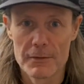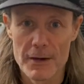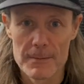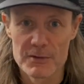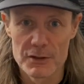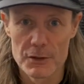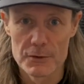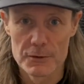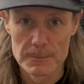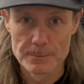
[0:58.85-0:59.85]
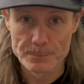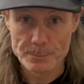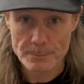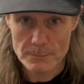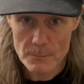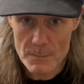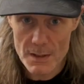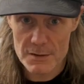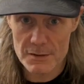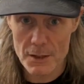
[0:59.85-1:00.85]
fam to use.
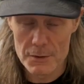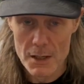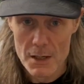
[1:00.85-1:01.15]
So,